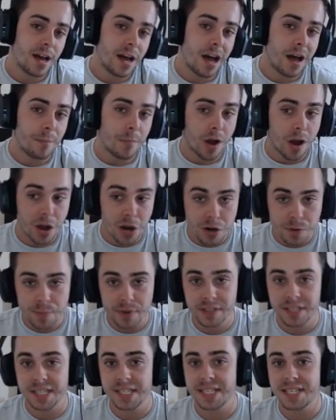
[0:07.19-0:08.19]
I'm
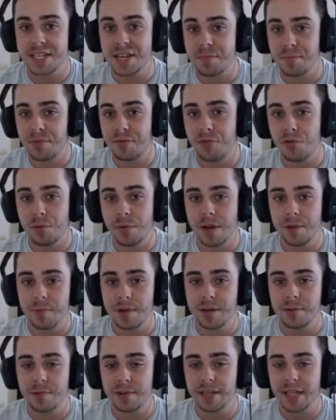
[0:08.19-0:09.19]
hoping this is up before my
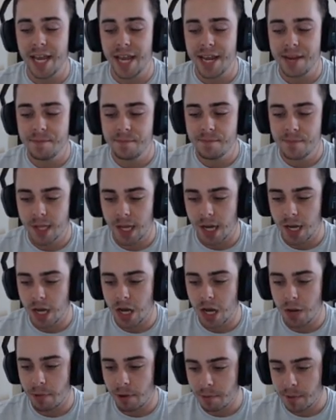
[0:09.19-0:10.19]
week one game.
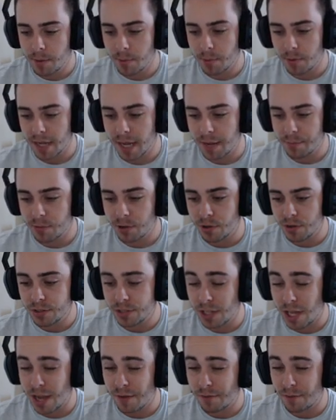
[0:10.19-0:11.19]
Uh, my week one game
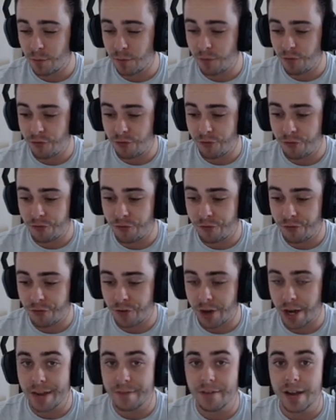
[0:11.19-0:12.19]
goes live in
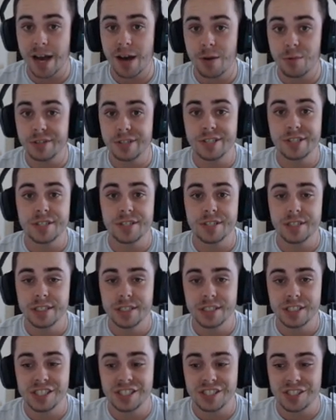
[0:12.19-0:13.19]
five hours,
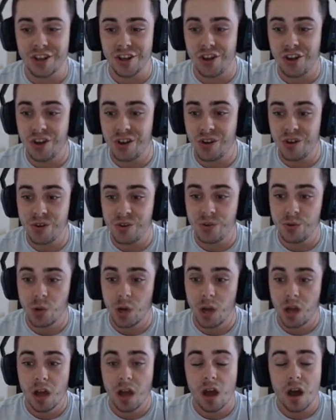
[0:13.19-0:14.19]
so
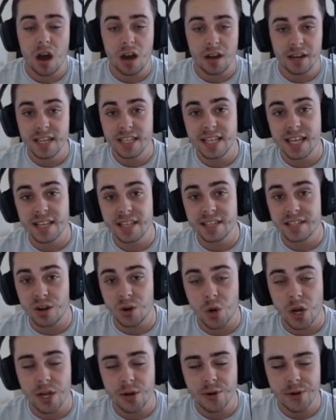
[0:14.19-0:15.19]
I need to get this done
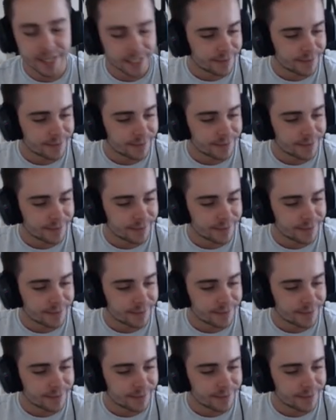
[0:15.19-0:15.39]
quite quick.